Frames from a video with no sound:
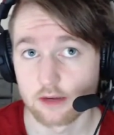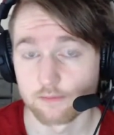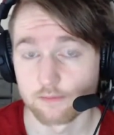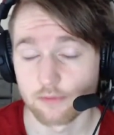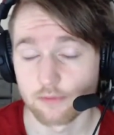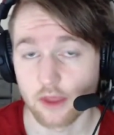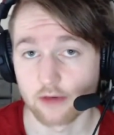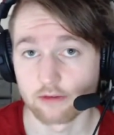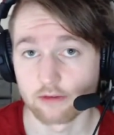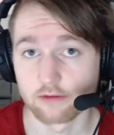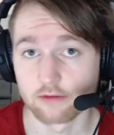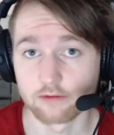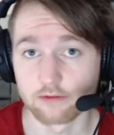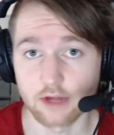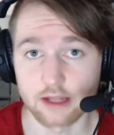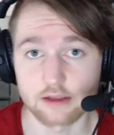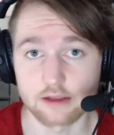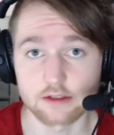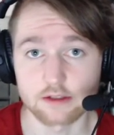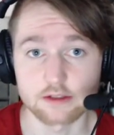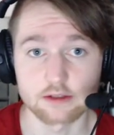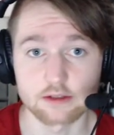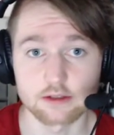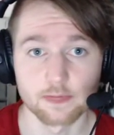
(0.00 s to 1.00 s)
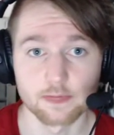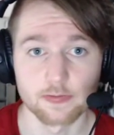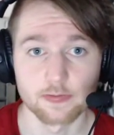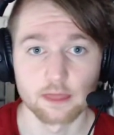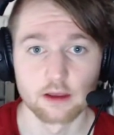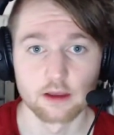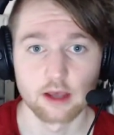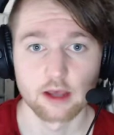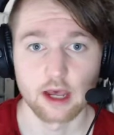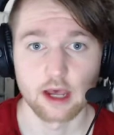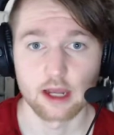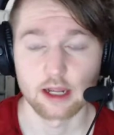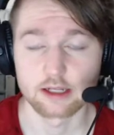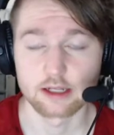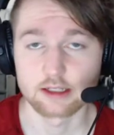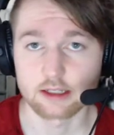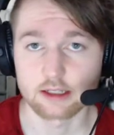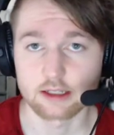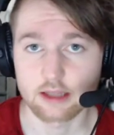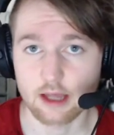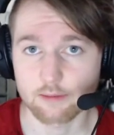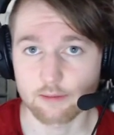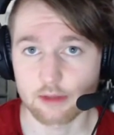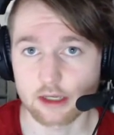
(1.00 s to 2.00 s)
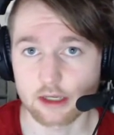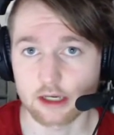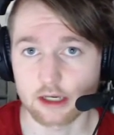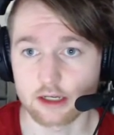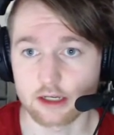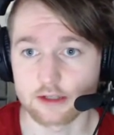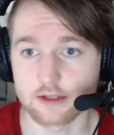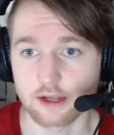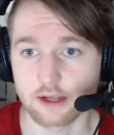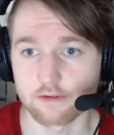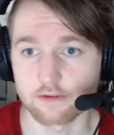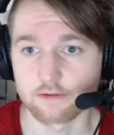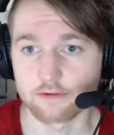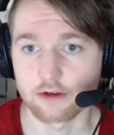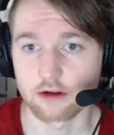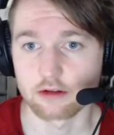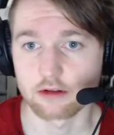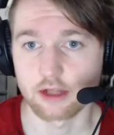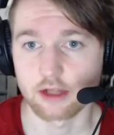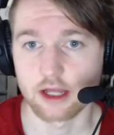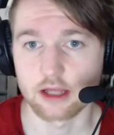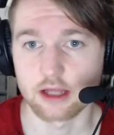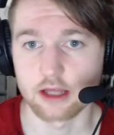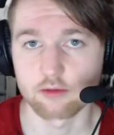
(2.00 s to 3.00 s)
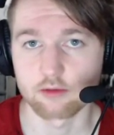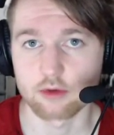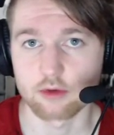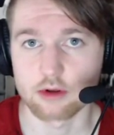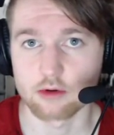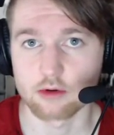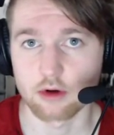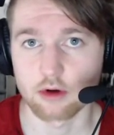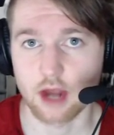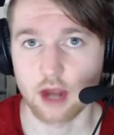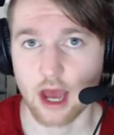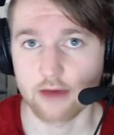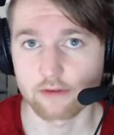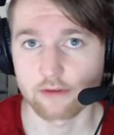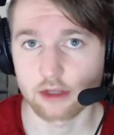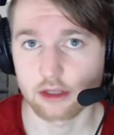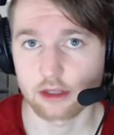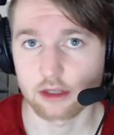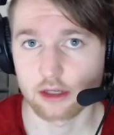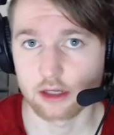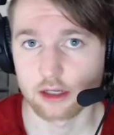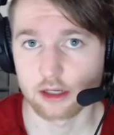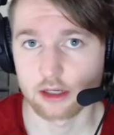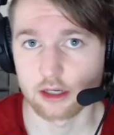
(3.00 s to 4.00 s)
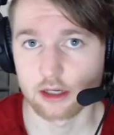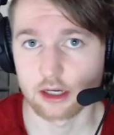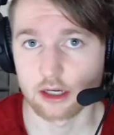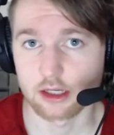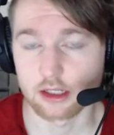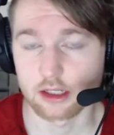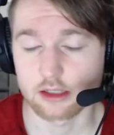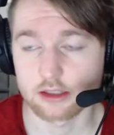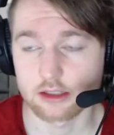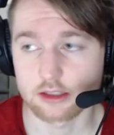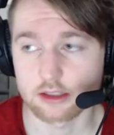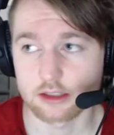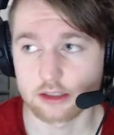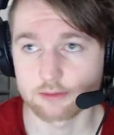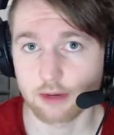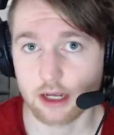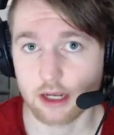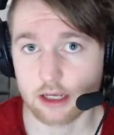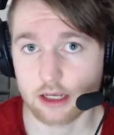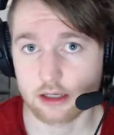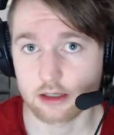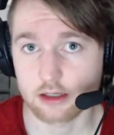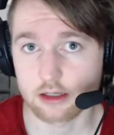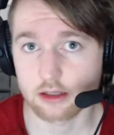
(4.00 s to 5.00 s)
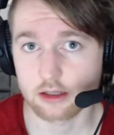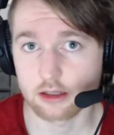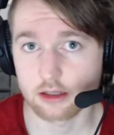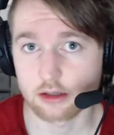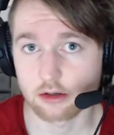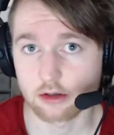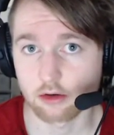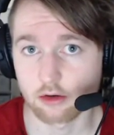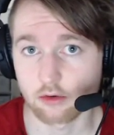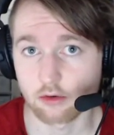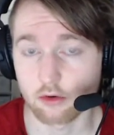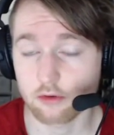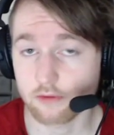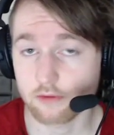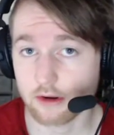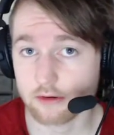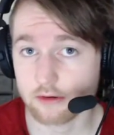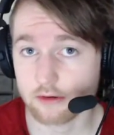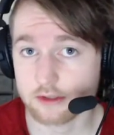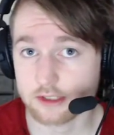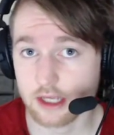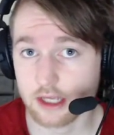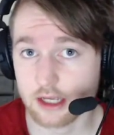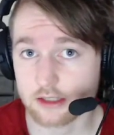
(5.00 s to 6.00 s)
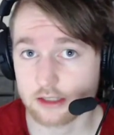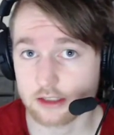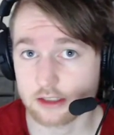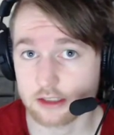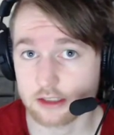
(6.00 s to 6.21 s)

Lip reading: of events. And I did that because I felt like we were having a spike in coronavirus cases